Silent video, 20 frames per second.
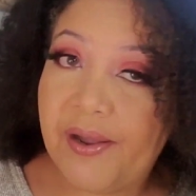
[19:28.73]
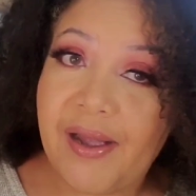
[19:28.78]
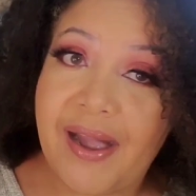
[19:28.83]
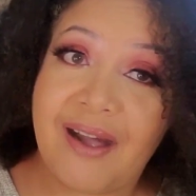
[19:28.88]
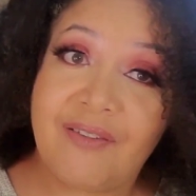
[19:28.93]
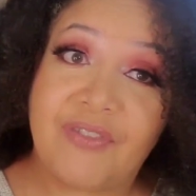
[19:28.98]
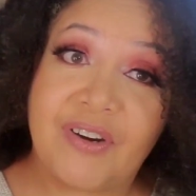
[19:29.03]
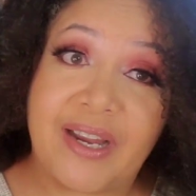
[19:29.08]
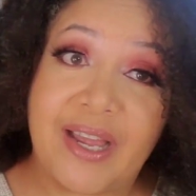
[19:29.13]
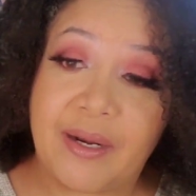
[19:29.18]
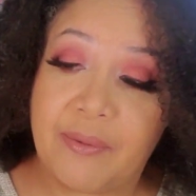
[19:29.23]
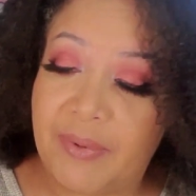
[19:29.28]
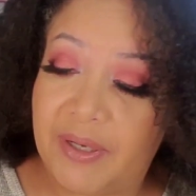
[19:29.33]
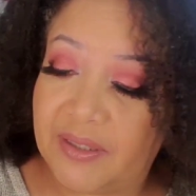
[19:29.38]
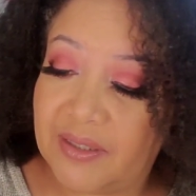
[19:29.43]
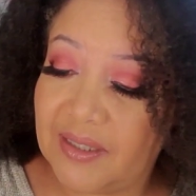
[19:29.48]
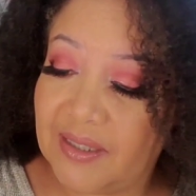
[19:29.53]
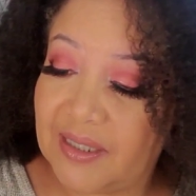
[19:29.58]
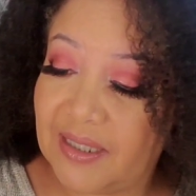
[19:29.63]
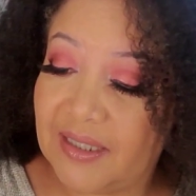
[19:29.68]
I forgot
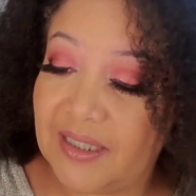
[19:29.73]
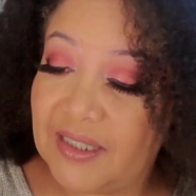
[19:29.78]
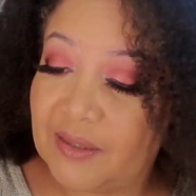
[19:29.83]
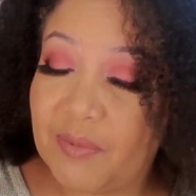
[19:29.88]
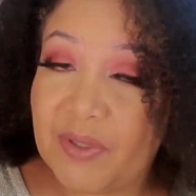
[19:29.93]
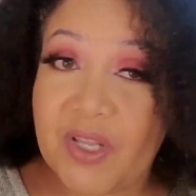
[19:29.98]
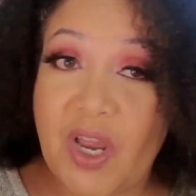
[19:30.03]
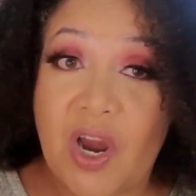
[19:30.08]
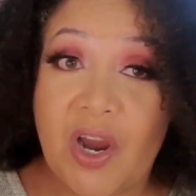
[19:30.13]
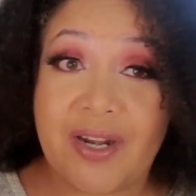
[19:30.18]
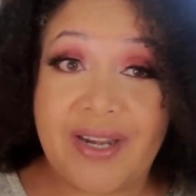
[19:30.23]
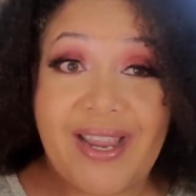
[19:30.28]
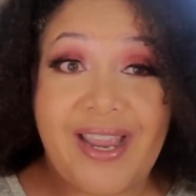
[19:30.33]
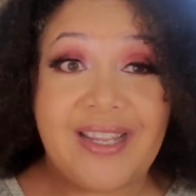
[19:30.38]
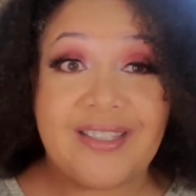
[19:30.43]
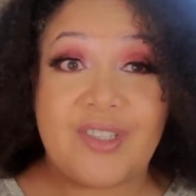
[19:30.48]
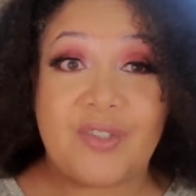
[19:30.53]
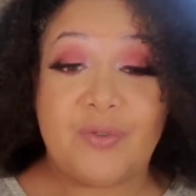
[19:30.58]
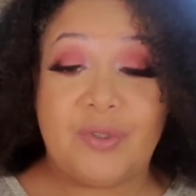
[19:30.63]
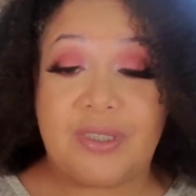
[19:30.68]
about this Elizabeth Arden. I
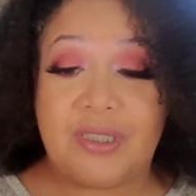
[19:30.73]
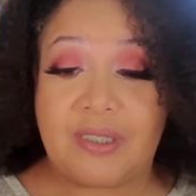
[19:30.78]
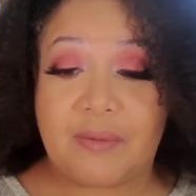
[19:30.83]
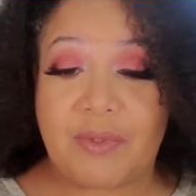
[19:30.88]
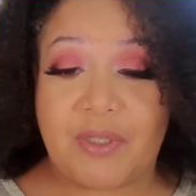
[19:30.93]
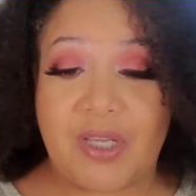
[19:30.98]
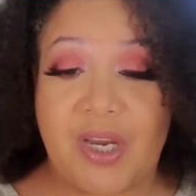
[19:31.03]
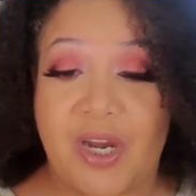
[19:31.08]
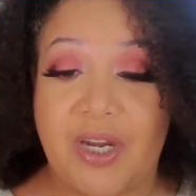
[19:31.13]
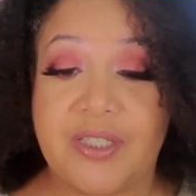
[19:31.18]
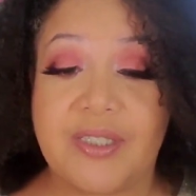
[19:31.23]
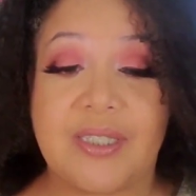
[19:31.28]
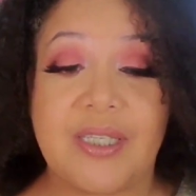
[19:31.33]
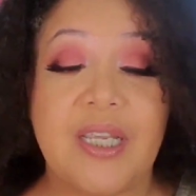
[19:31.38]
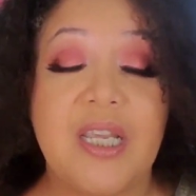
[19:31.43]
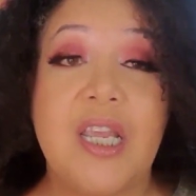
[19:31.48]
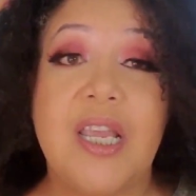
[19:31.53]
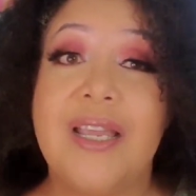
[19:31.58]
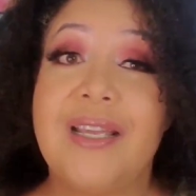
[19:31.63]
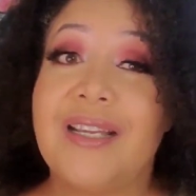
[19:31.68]
had 2 Elizabeth Ardens.
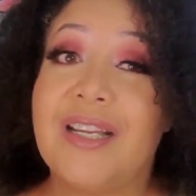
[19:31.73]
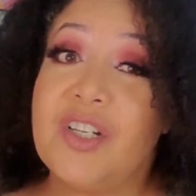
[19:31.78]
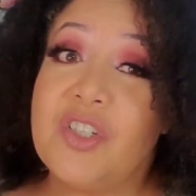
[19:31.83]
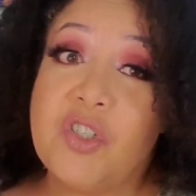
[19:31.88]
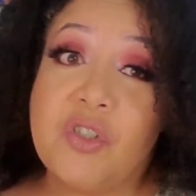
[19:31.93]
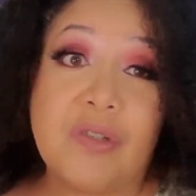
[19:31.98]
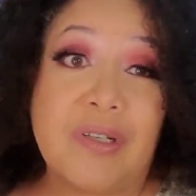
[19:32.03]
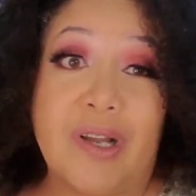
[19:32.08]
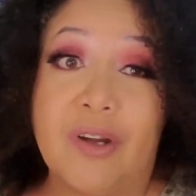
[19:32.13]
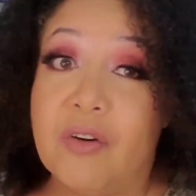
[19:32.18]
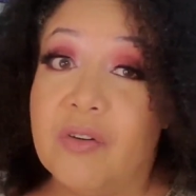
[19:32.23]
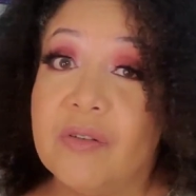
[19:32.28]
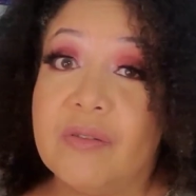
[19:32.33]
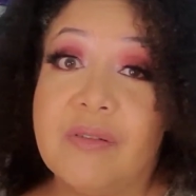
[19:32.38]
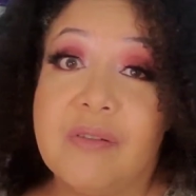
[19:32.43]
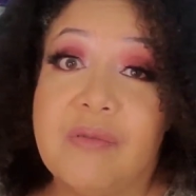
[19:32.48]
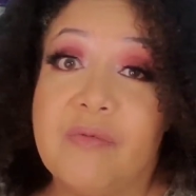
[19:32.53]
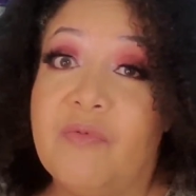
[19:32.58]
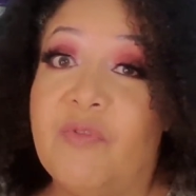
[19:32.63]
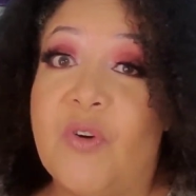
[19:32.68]
Because, you
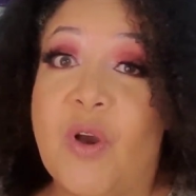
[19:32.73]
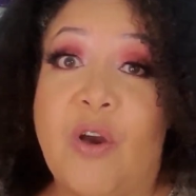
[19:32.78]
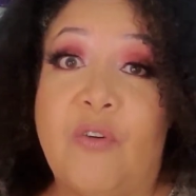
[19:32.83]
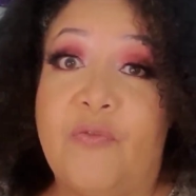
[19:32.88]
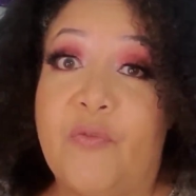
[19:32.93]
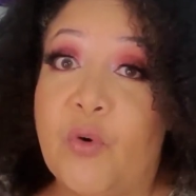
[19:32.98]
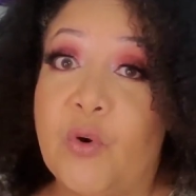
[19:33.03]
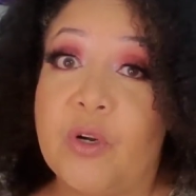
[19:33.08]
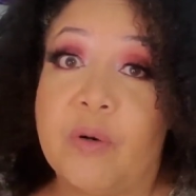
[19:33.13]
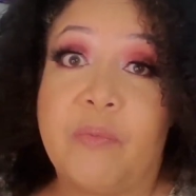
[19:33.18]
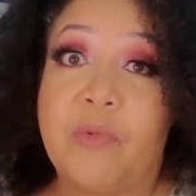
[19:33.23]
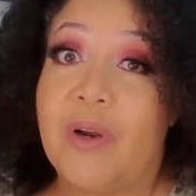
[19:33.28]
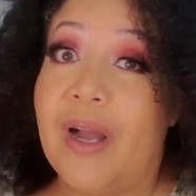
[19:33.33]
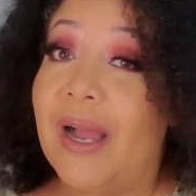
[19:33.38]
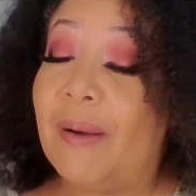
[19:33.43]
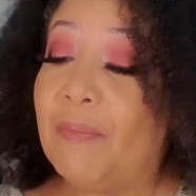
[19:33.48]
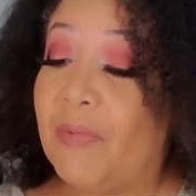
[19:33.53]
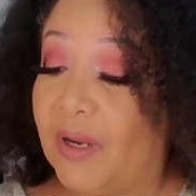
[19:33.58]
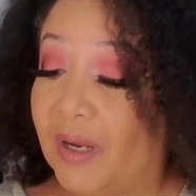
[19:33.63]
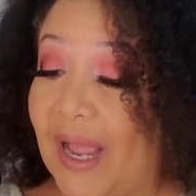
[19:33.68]
know, affordable,
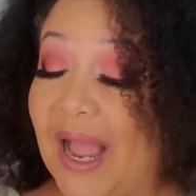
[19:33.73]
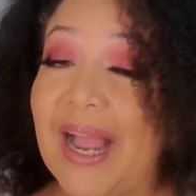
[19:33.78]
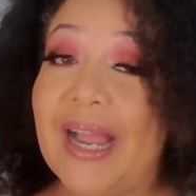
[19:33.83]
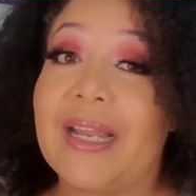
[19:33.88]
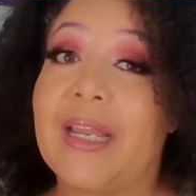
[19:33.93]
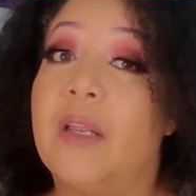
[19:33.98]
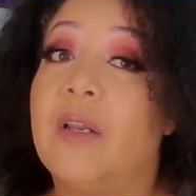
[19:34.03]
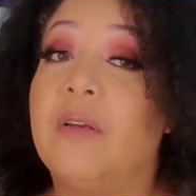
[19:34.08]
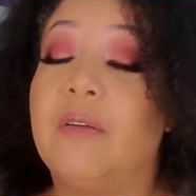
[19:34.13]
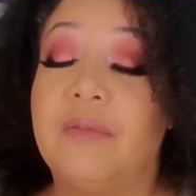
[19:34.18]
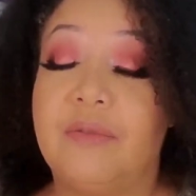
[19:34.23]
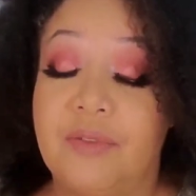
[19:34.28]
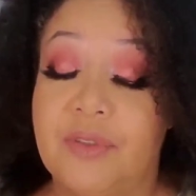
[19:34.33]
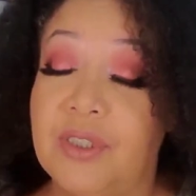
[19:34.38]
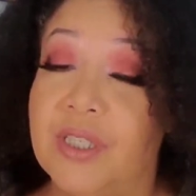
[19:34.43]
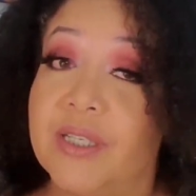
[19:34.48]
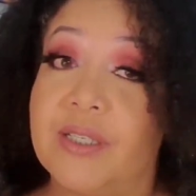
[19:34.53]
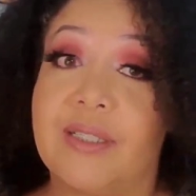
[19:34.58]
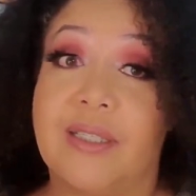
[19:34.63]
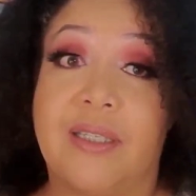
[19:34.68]
I can,
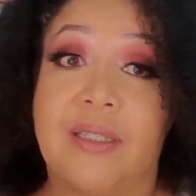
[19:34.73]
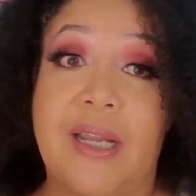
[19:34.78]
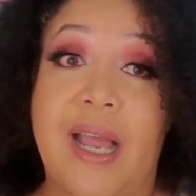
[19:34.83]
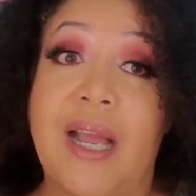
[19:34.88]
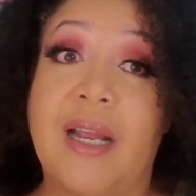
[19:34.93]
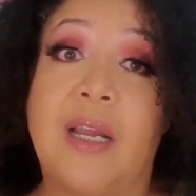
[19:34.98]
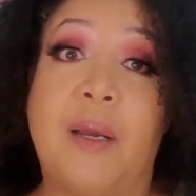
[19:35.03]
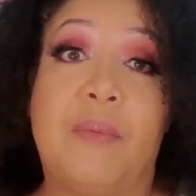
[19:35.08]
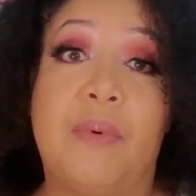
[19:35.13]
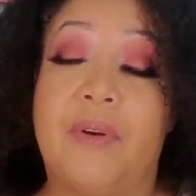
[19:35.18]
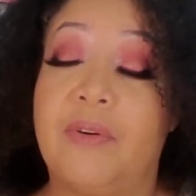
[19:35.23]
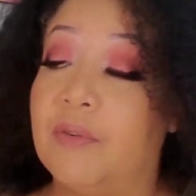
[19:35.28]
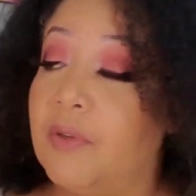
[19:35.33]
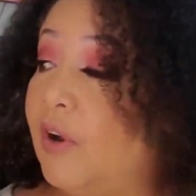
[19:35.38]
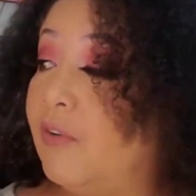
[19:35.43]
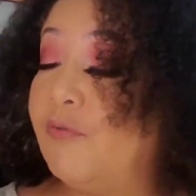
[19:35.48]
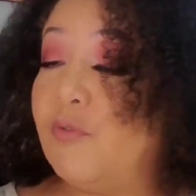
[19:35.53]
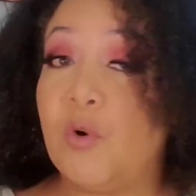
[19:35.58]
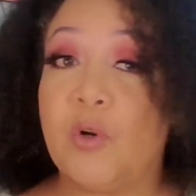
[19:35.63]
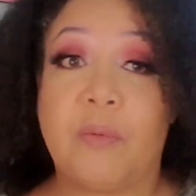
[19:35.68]
listen,
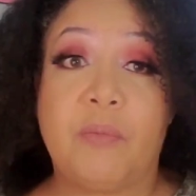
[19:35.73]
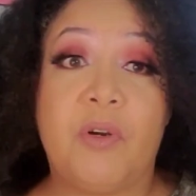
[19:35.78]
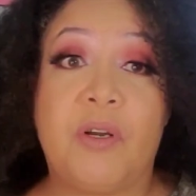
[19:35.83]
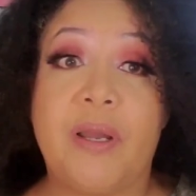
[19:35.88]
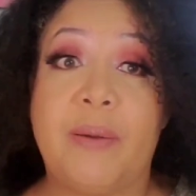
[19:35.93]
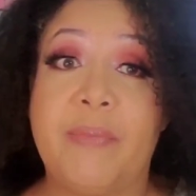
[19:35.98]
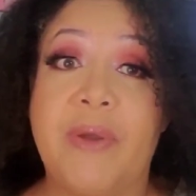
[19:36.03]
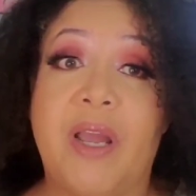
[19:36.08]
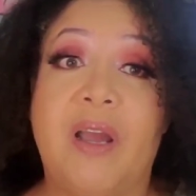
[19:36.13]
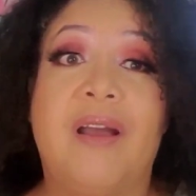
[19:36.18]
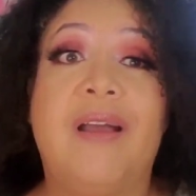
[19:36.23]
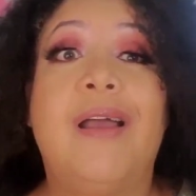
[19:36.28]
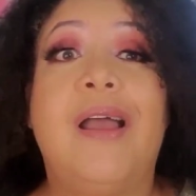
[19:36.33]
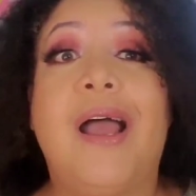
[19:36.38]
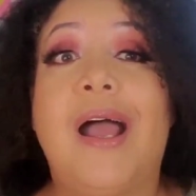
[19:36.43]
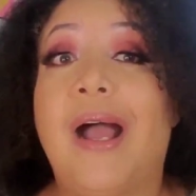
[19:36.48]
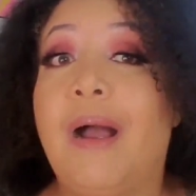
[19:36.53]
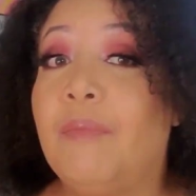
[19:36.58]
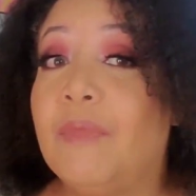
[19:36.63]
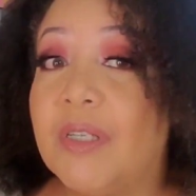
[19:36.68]
affordable come out,
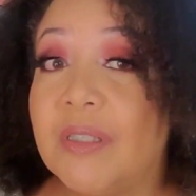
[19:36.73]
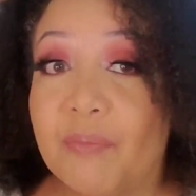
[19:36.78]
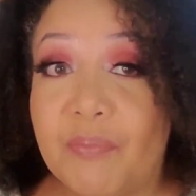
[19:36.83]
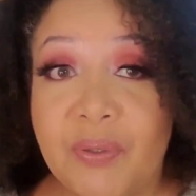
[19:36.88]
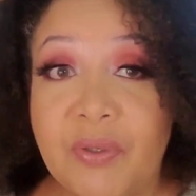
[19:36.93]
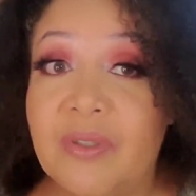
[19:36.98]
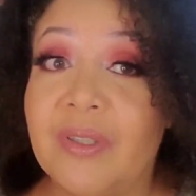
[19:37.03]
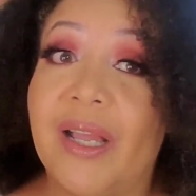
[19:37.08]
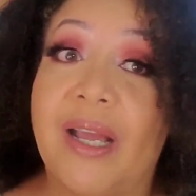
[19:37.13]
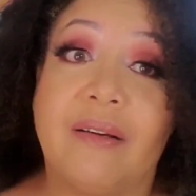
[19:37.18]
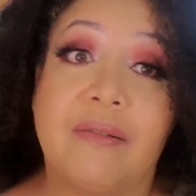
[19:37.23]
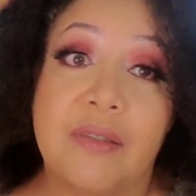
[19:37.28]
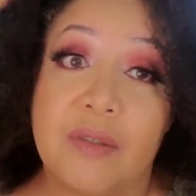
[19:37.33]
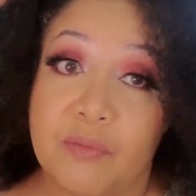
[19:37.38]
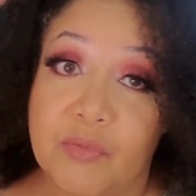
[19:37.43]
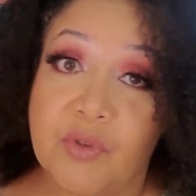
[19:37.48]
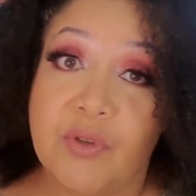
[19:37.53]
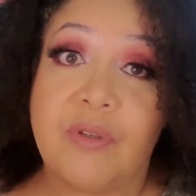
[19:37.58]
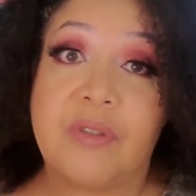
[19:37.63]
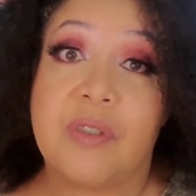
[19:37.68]
I'm going to pull out
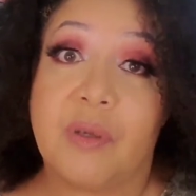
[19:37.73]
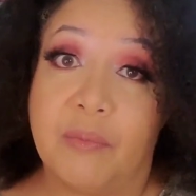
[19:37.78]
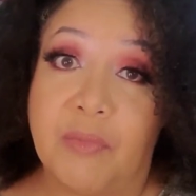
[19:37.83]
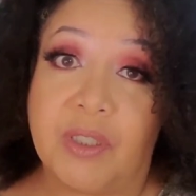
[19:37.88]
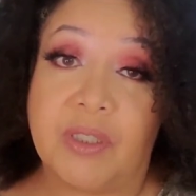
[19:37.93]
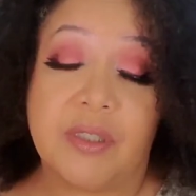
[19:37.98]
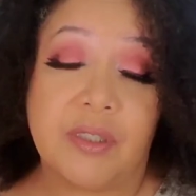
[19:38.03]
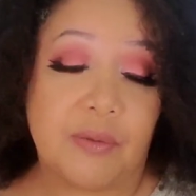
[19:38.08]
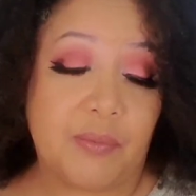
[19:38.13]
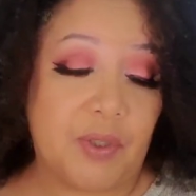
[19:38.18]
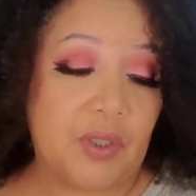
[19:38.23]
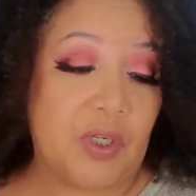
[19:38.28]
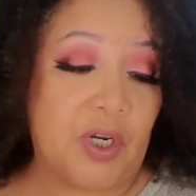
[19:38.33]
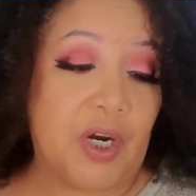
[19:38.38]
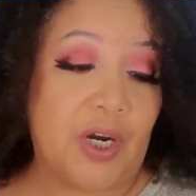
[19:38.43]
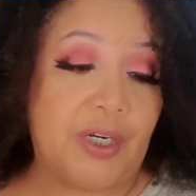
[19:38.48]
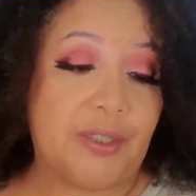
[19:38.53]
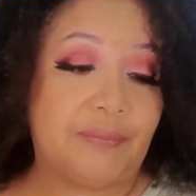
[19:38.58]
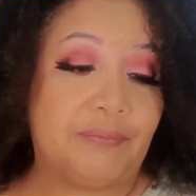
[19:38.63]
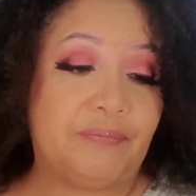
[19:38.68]
some Elizabeth
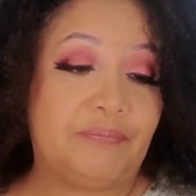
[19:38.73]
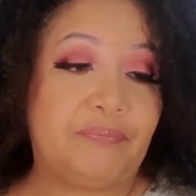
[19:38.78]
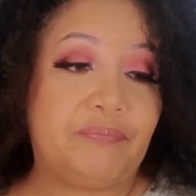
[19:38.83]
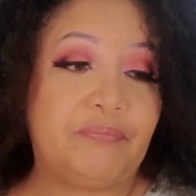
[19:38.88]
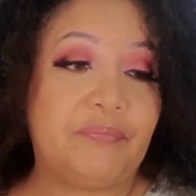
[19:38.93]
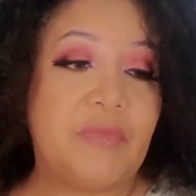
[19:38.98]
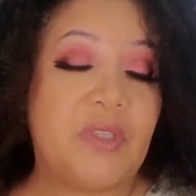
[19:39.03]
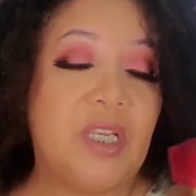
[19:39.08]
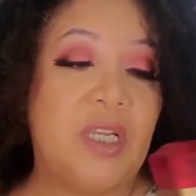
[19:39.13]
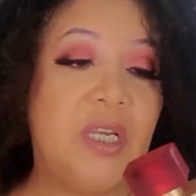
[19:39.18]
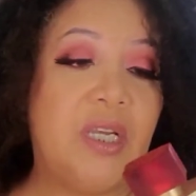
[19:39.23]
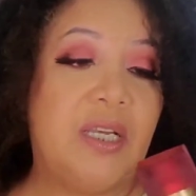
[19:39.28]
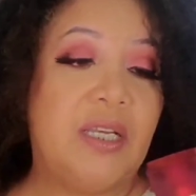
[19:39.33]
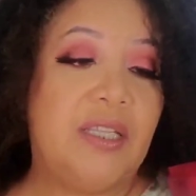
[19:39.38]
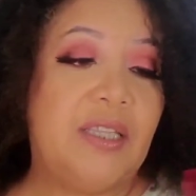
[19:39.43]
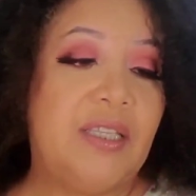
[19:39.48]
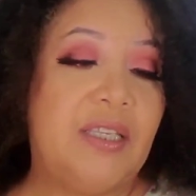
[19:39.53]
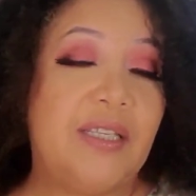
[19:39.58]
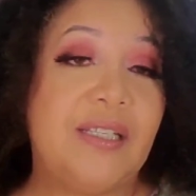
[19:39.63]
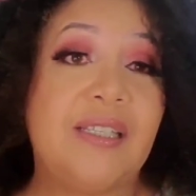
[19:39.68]
Arden.
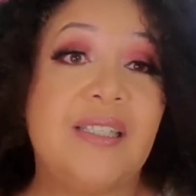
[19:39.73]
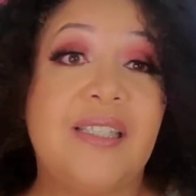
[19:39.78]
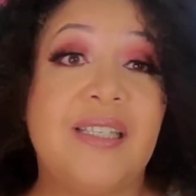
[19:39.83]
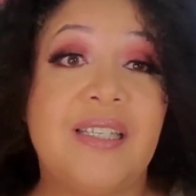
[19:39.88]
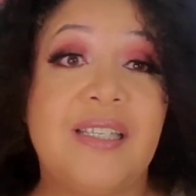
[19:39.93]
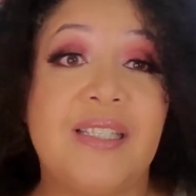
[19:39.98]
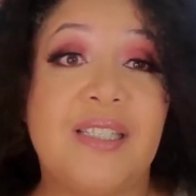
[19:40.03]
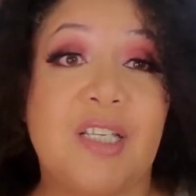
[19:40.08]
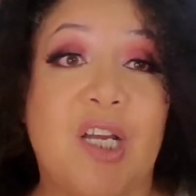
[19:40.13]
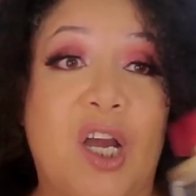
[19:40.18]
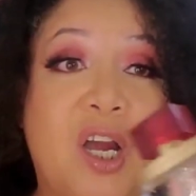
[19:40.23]
This is